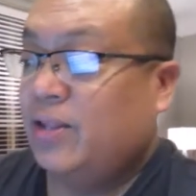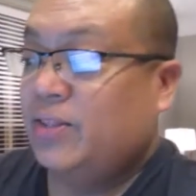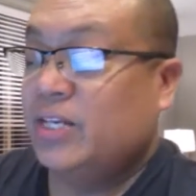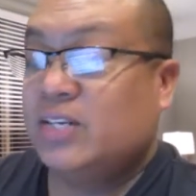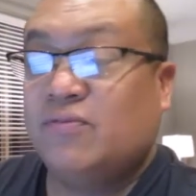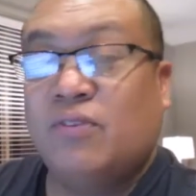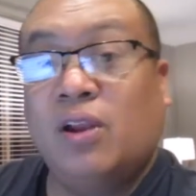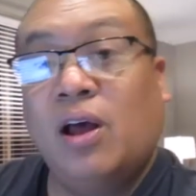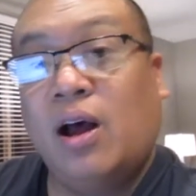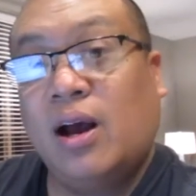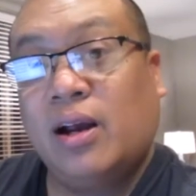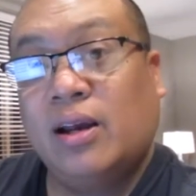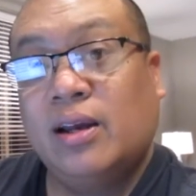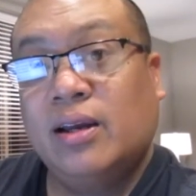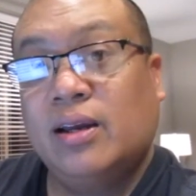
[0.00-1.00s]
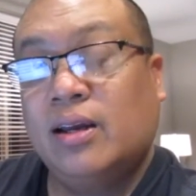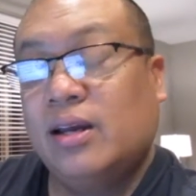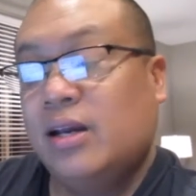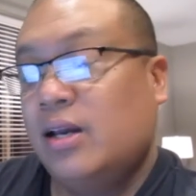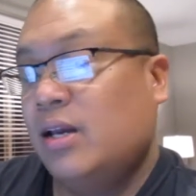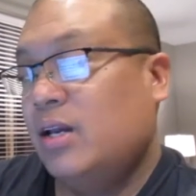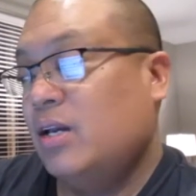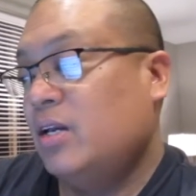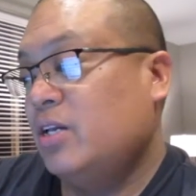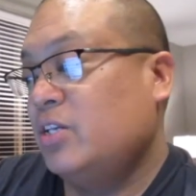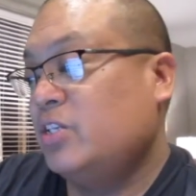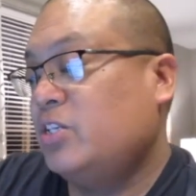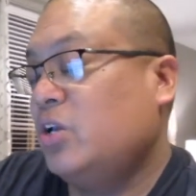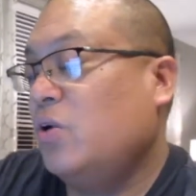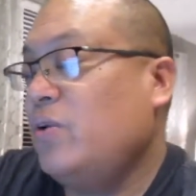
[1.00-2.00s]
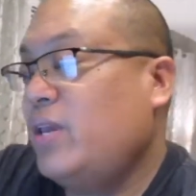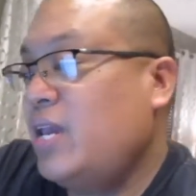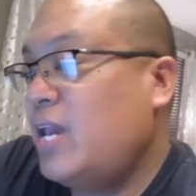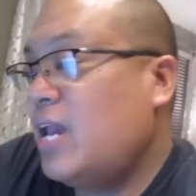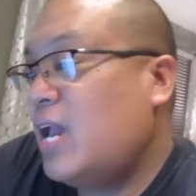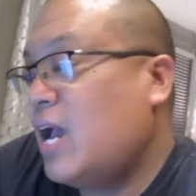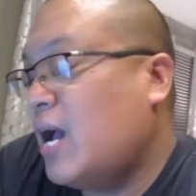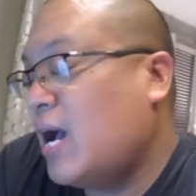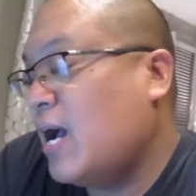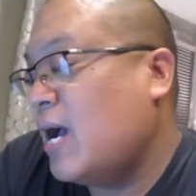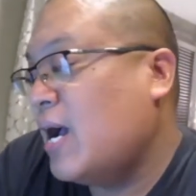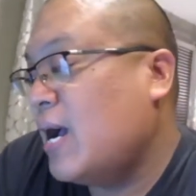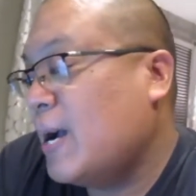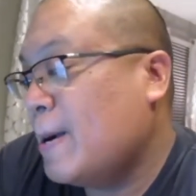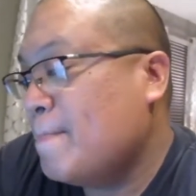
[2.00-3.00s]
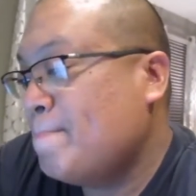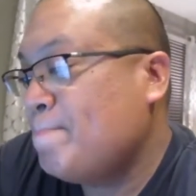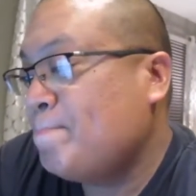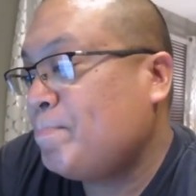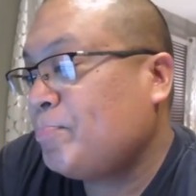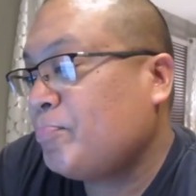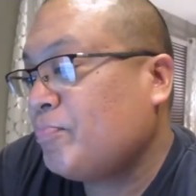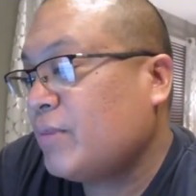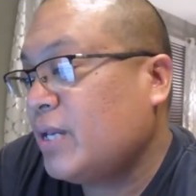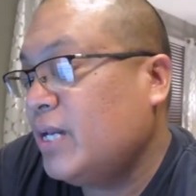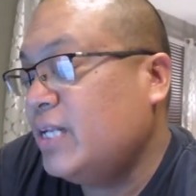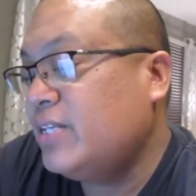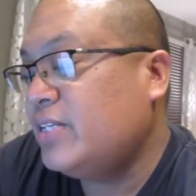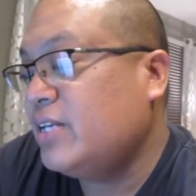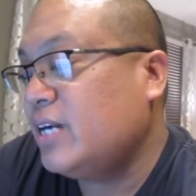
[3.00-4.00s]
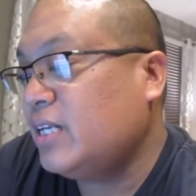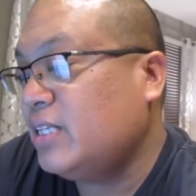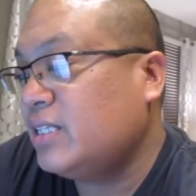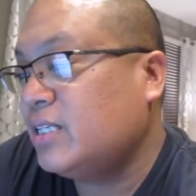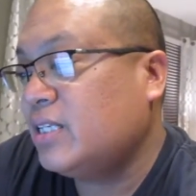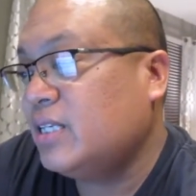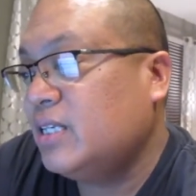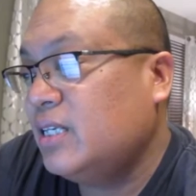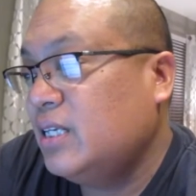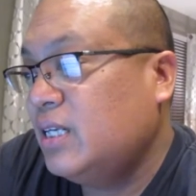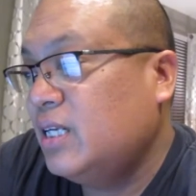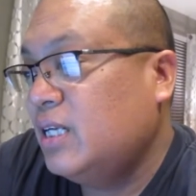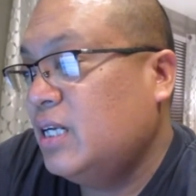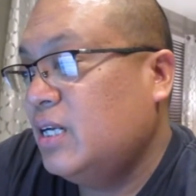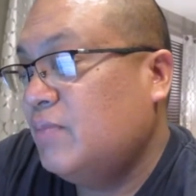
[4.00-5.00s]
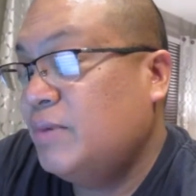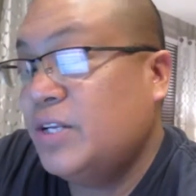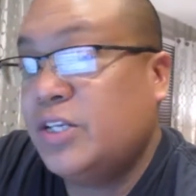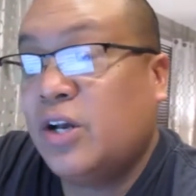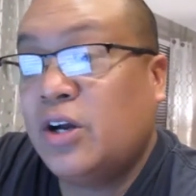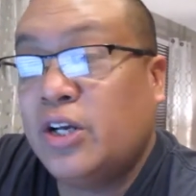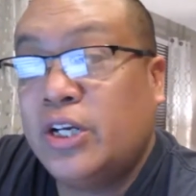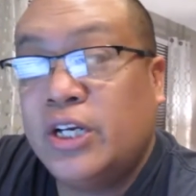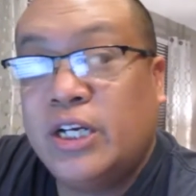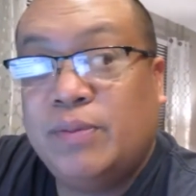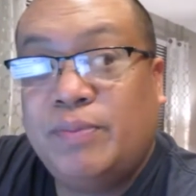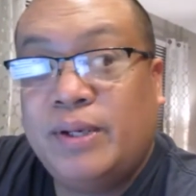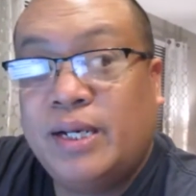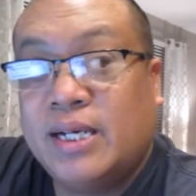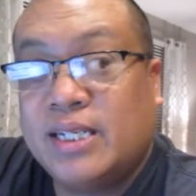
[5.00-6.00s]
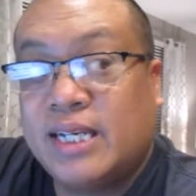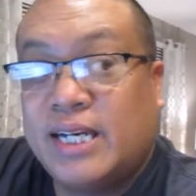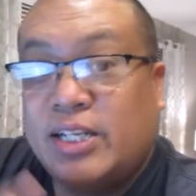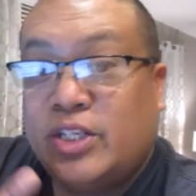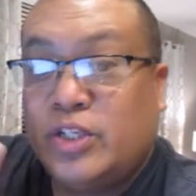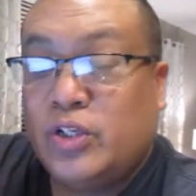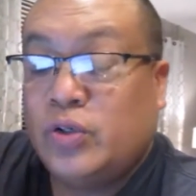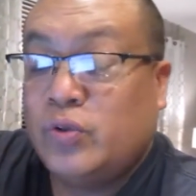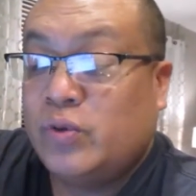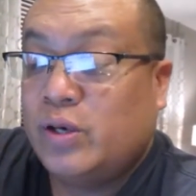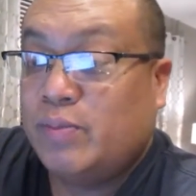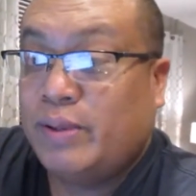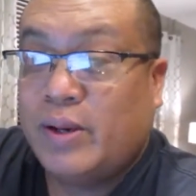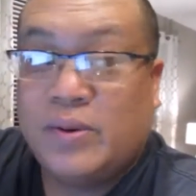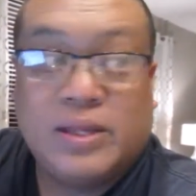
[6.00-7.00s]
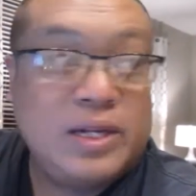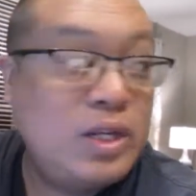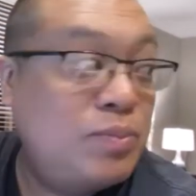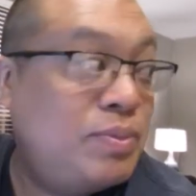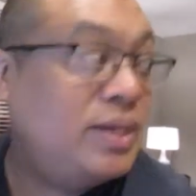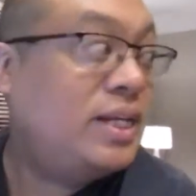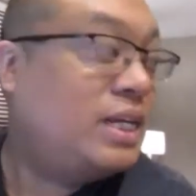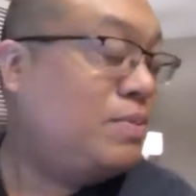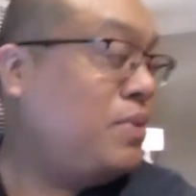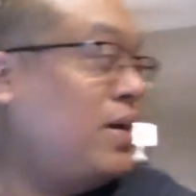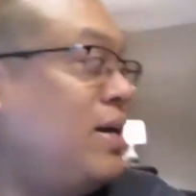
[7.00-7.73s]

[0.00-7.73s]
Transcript: this vlog. So yeah, it sucked, but it's all good because I get to uh, play with it a little bit. Come here,